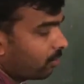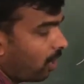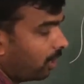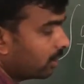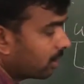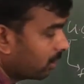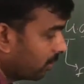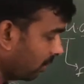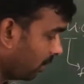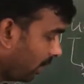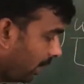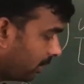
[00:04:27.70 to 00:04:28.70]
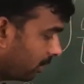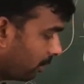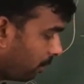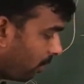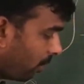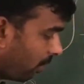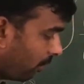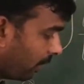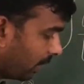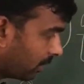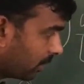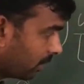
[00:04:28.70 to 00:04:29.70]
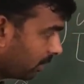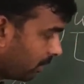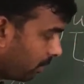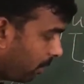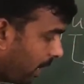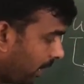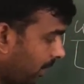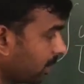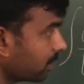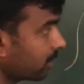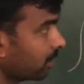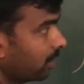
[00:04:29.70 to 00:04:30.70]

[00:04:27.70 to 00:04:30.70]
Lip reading: what? E to the power of x minus